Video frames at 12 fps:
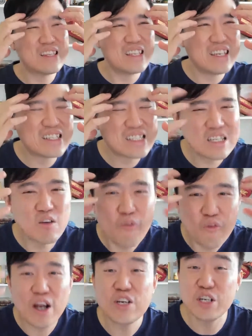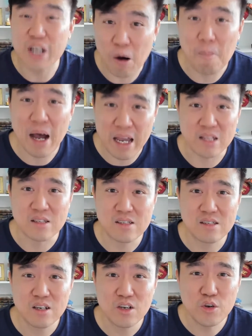It's still fresh in our
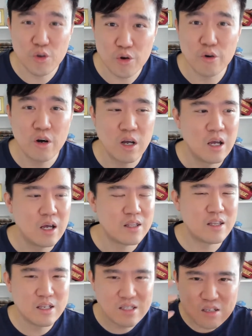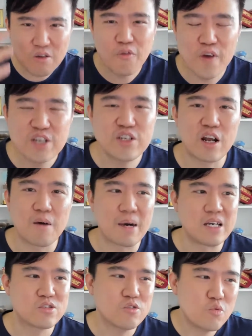minds, It's still fresh in our
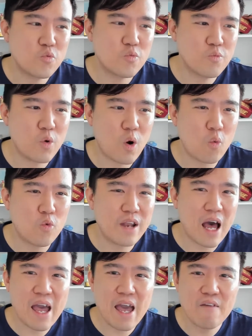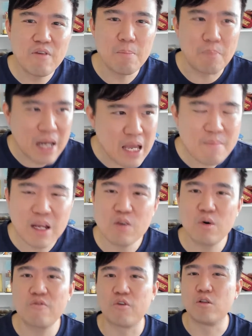minds. So would I ever blame
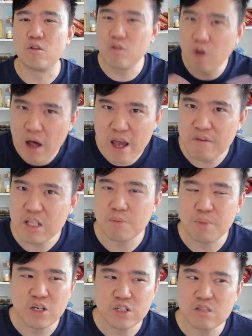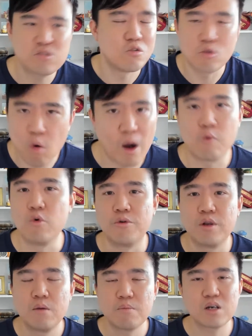anyone for not having the patience? No, I won't,
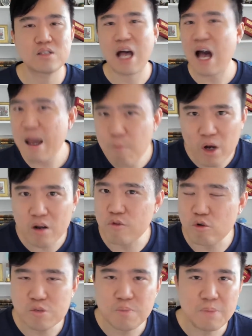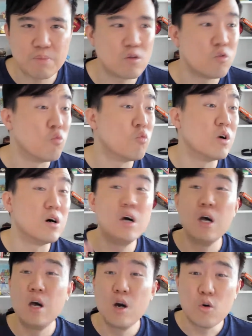because I'm one of those people who
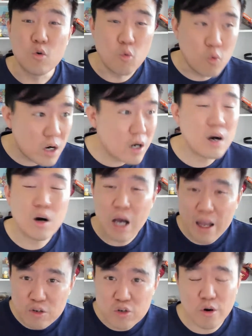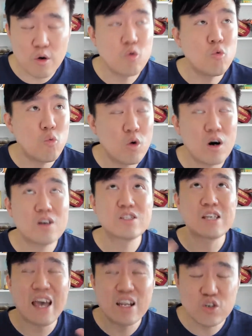
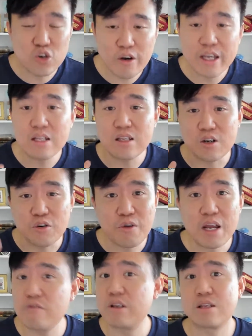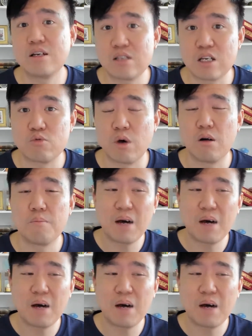was enjoying the great returns as well.